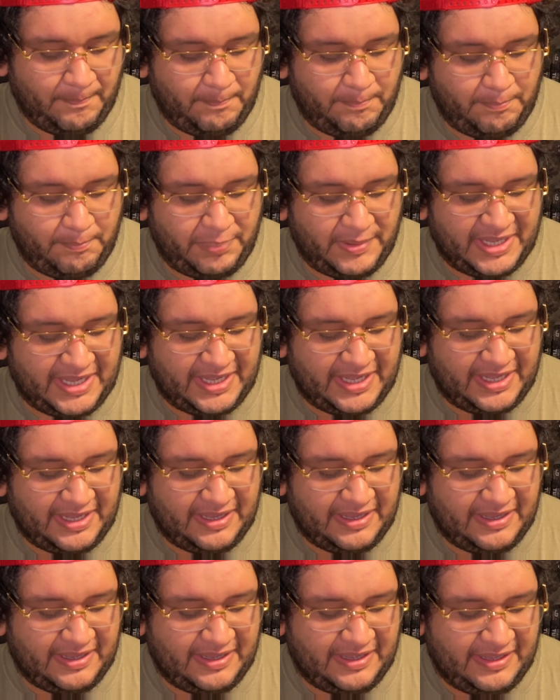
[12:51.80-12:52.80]

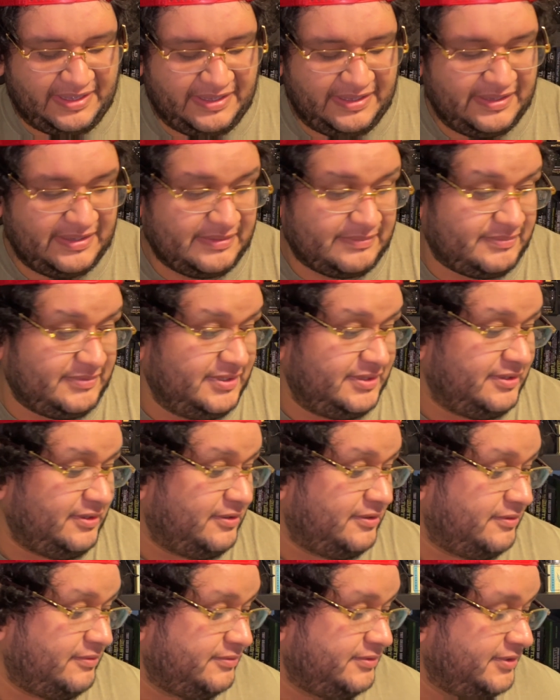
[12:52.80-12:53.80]
By, you
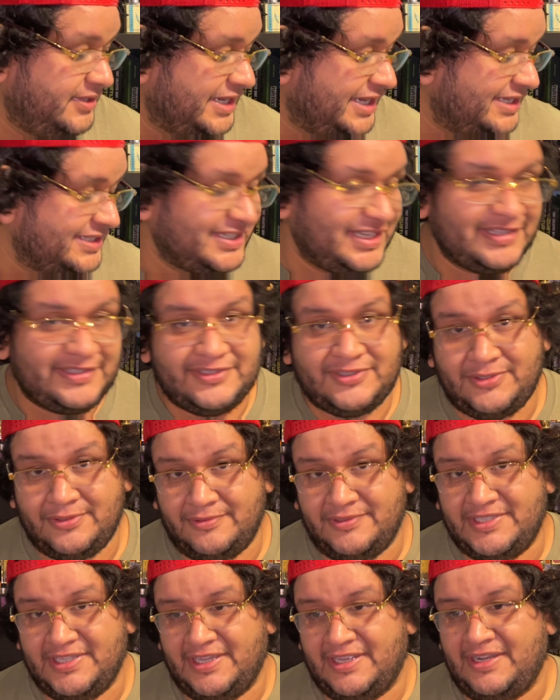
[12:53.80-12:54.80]
know, you guys get to
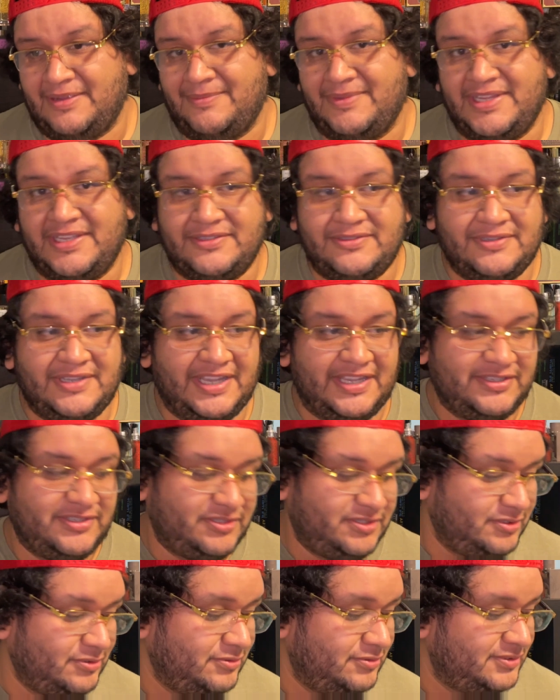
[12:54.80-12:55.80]
choose again. I'm gonna let you guys
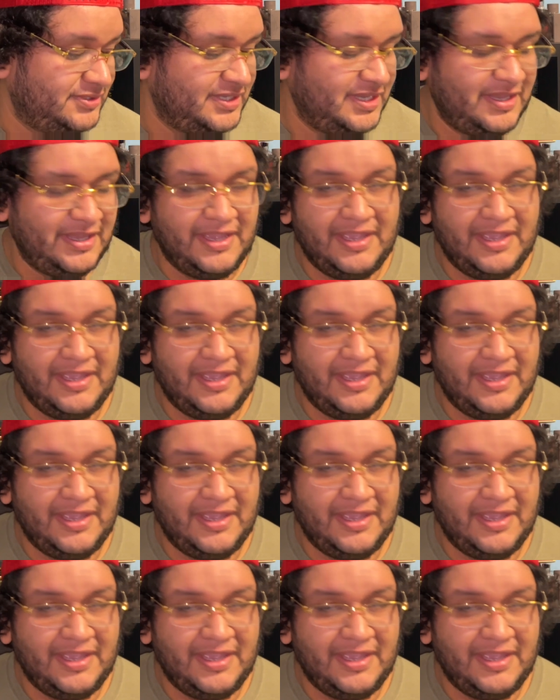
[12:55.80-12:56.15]
choose.